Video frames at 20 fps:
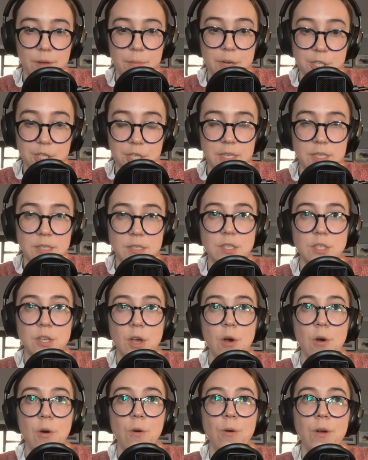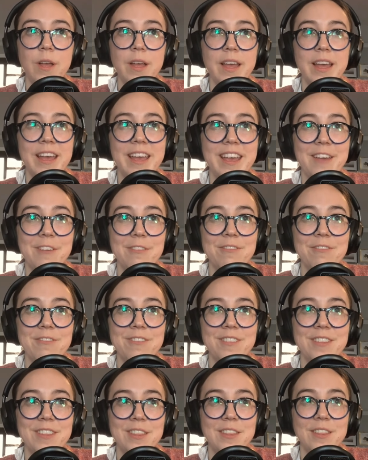emissions. So if
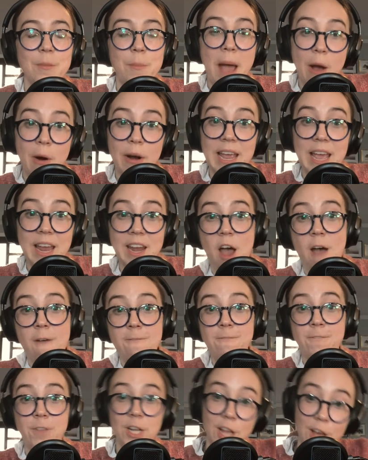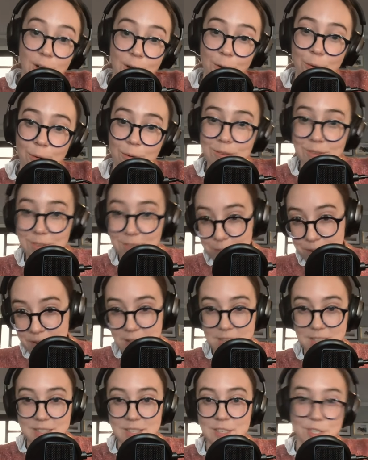the power cannot flow
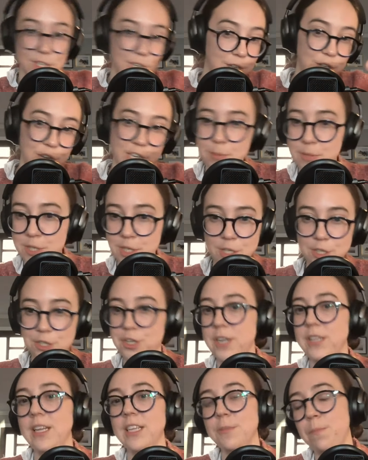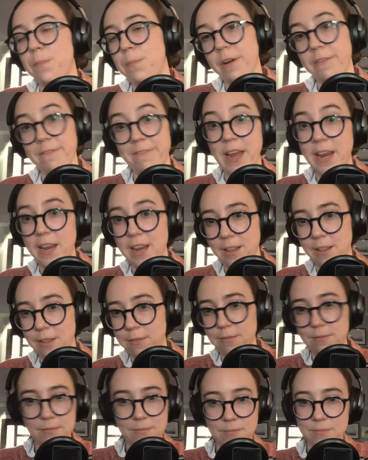because there's a transmission constraint that's
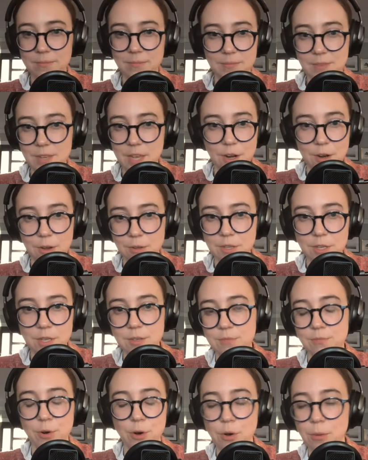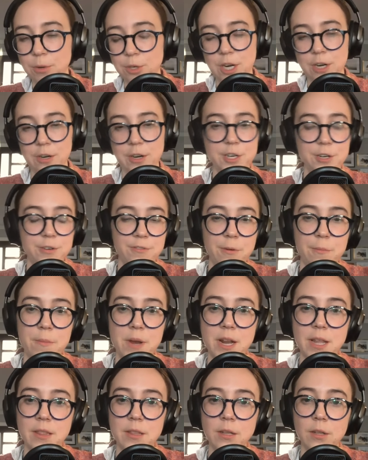preventing, you know, the renewable generation from
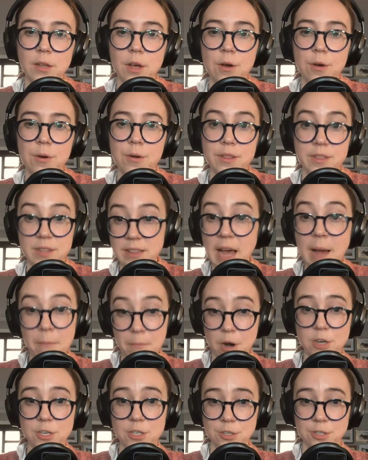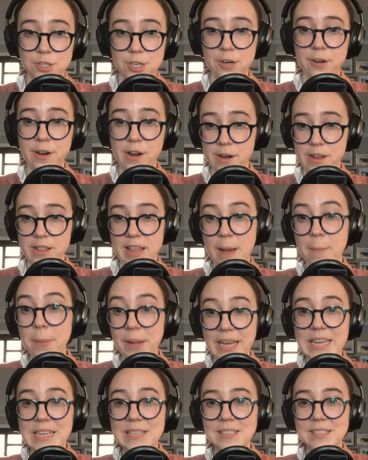meeting the load, then that marginal generator in that
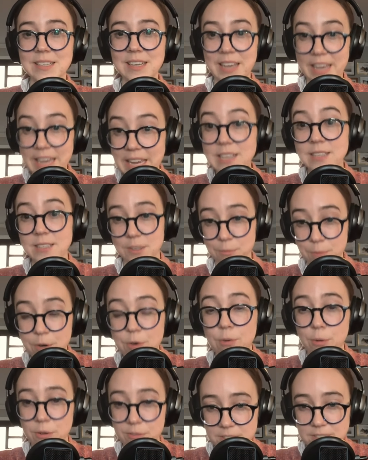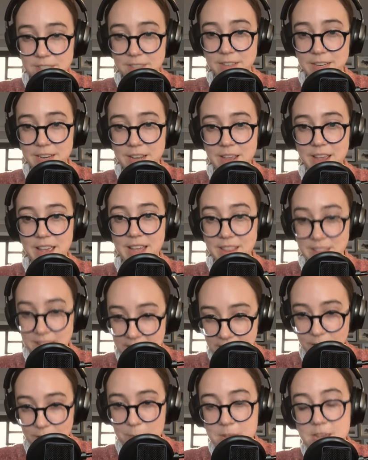place is a renewable facility and
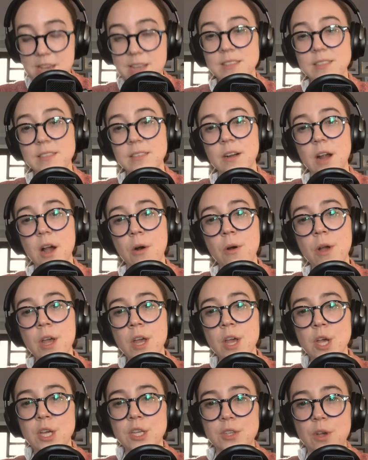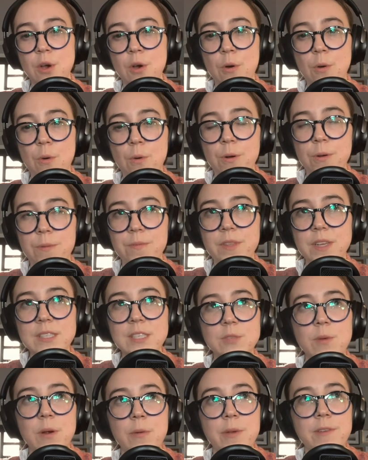the LME is zero. So
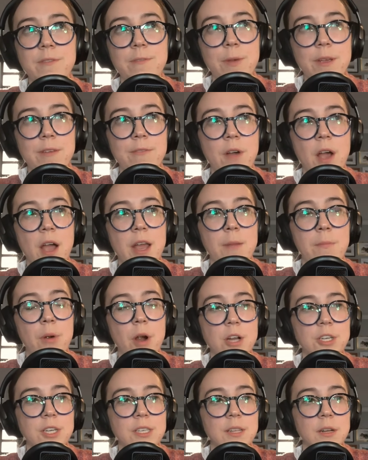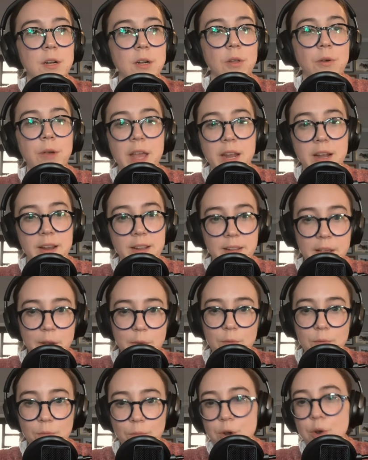this is where we find projects that are located in
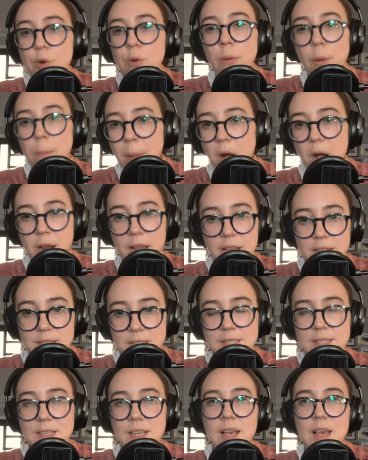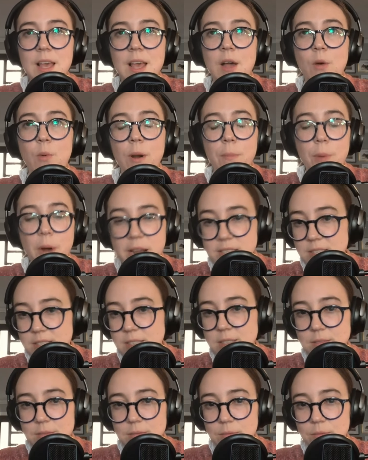like renewable pockets where price
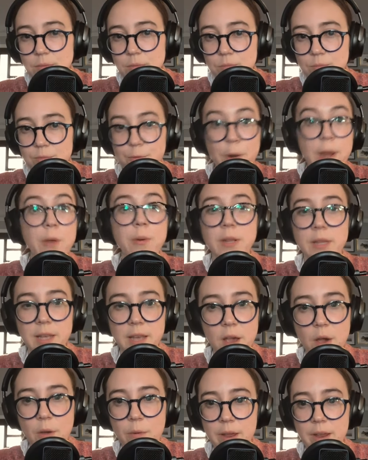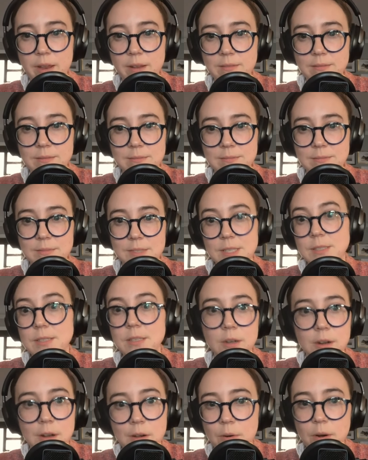is frequently going to
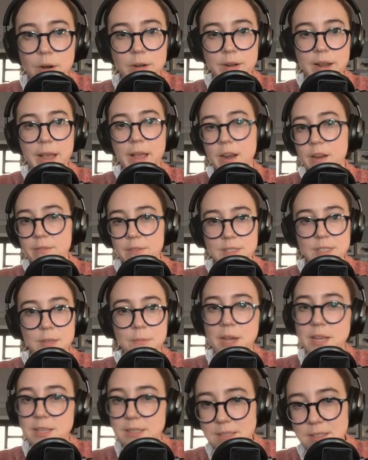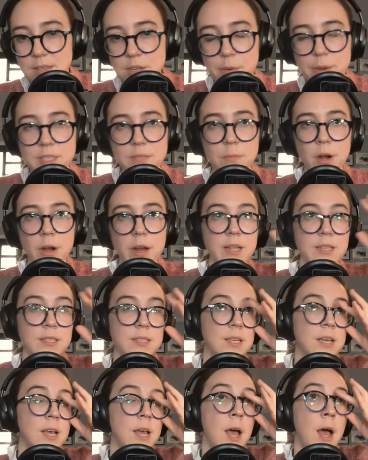zero or negative in some cases in US
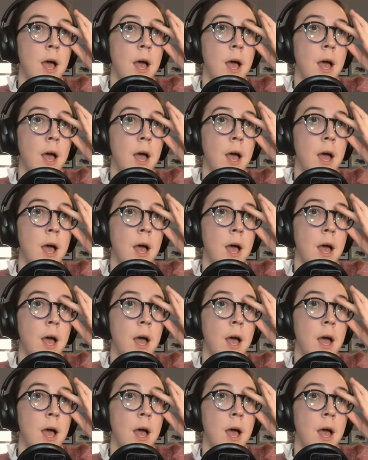markets.